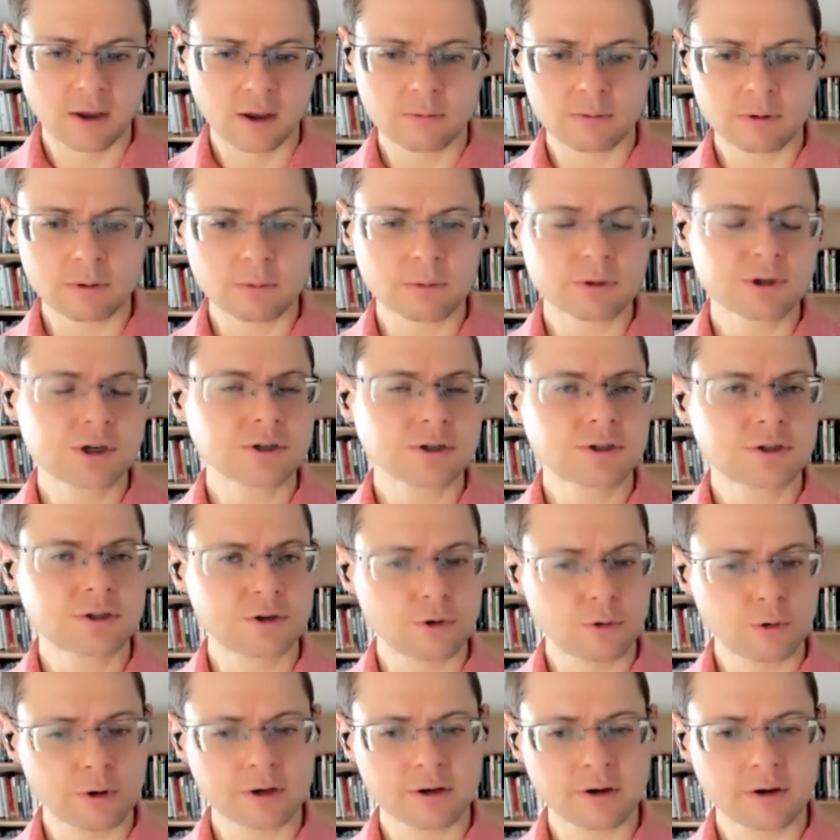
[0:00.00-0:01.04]
when we just do
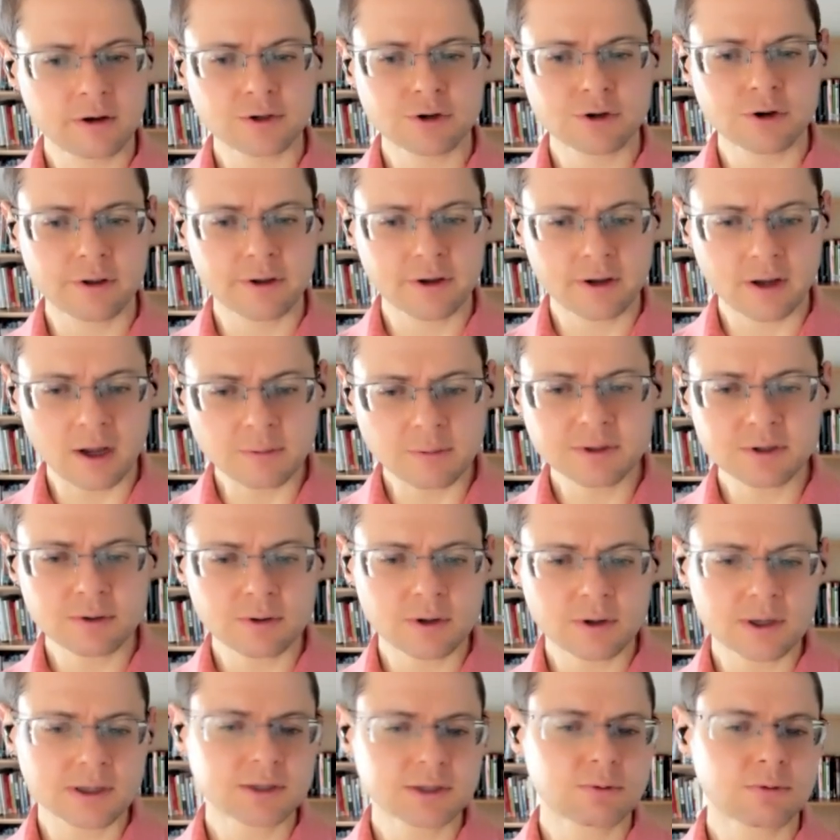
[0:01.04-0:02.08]
what naturally comes to
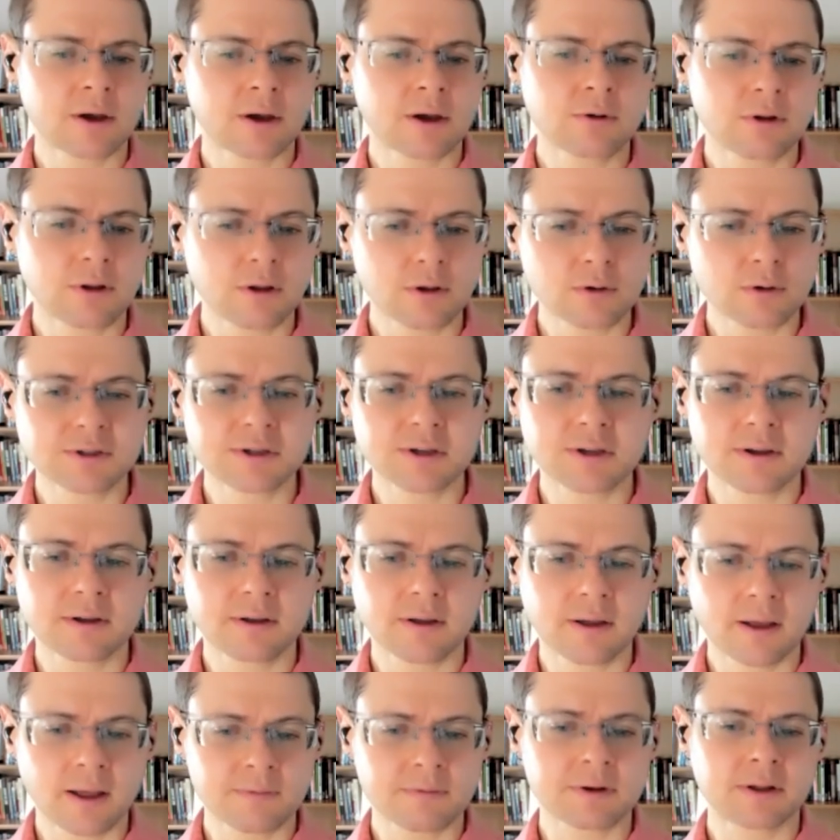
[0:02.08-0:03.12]
us without using
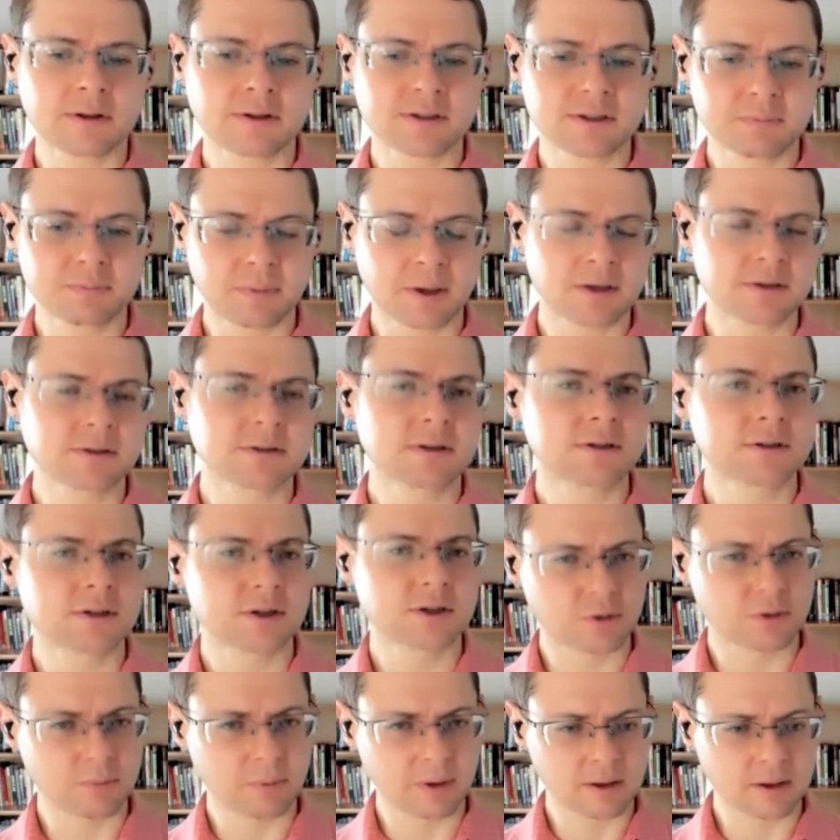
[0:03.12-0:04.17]
evidence based
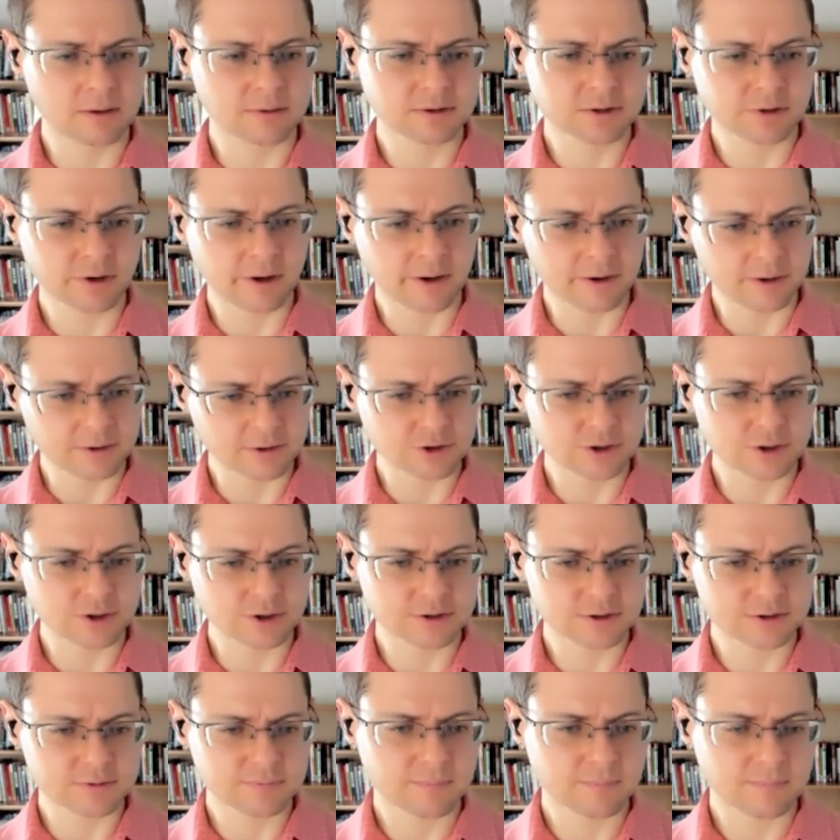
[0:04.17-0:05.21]
decision making
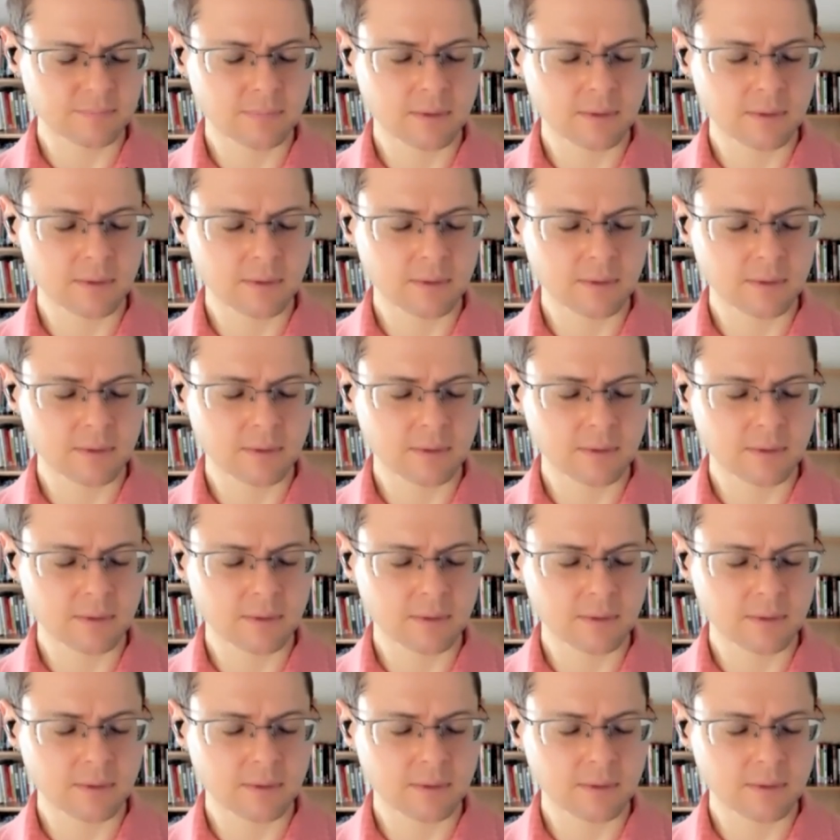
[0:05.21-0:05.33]
strategies.